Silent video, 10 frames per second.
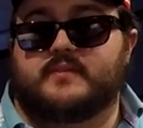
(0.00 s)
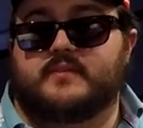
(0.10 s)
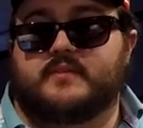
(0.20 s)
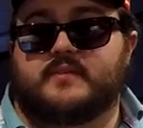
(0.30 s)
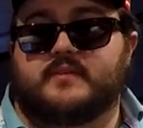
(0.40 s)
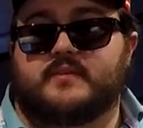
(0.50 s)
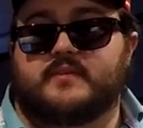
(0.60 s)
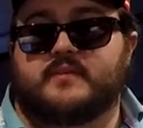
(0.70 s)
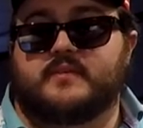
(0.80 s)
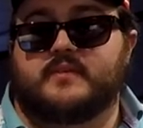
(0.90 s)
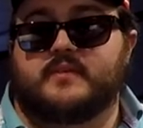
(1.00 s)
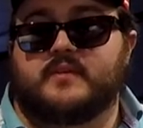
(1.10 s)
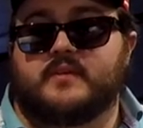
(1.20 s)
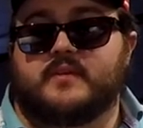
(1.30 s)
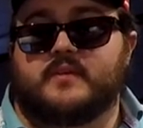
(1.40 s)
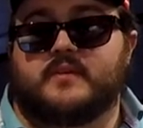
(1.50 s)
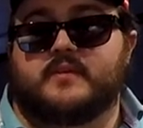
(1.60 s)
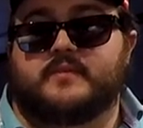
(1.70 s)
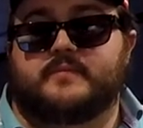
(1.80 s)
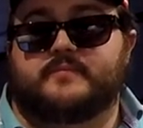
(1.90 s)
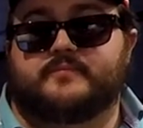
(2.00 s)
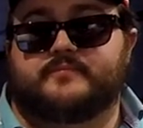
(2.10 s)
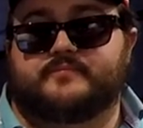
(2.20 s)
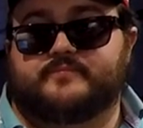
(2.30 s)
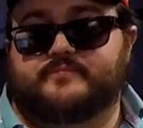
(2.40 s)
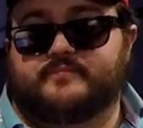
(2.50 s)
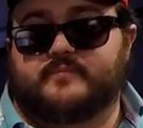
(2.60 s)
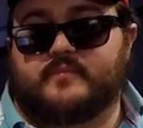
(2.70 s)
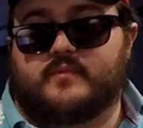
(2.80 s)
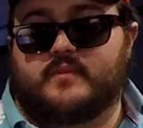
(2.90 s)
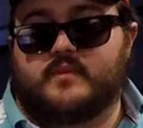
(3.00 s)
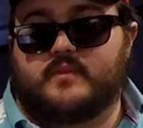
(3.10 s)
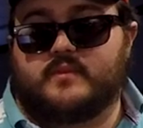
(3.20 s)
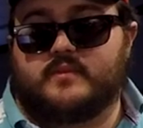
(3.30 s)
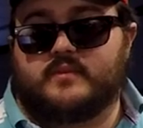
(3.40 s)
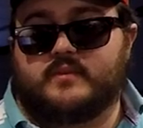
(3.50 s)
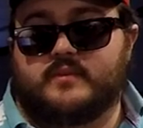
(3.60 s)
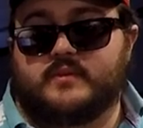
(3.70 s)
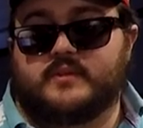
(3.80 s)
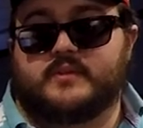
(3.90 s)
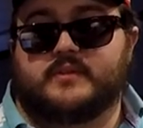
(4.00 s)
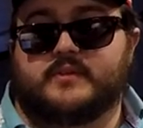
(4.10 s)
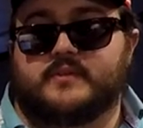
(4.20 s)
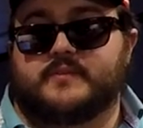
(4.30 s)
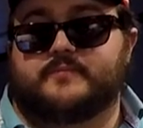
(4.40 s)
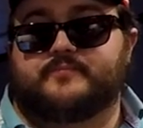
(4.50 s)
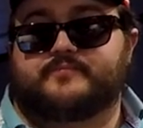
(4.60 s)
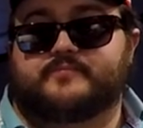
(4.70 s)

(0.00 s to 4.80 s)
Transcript: No words are spoken by the person on screen.